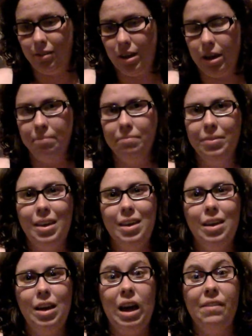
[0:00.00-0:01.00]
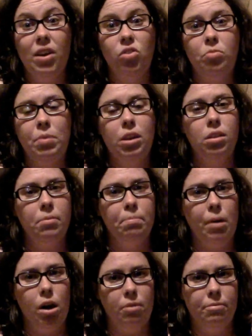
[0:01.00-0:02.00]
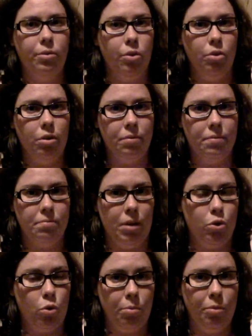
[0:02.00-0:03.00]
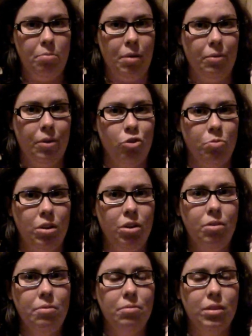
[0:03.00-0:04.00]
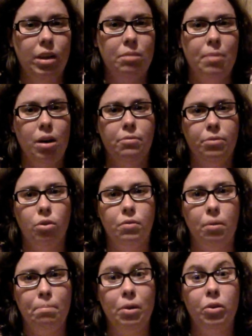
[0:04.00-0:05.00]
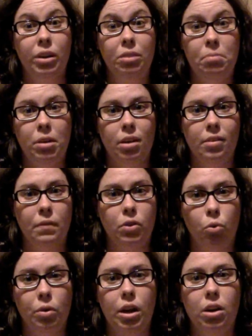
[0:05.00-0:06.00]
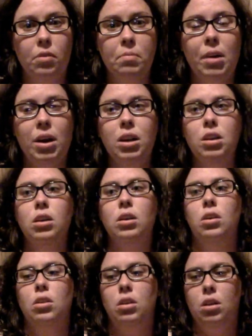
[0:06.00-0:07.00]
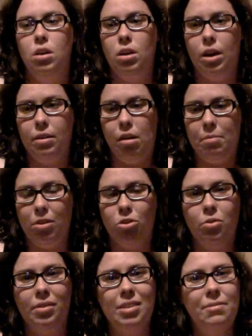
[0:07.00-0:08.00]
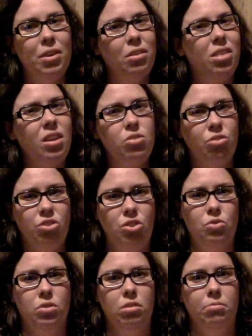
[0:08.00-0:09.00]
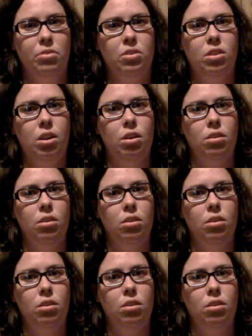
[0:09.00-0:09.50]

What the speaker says: Yeah, I've had to be in the bottom floor of my dorm room my freshman year. Like, bottom floor of our building because of a tornado spotted. I've been through severe thunderstorms.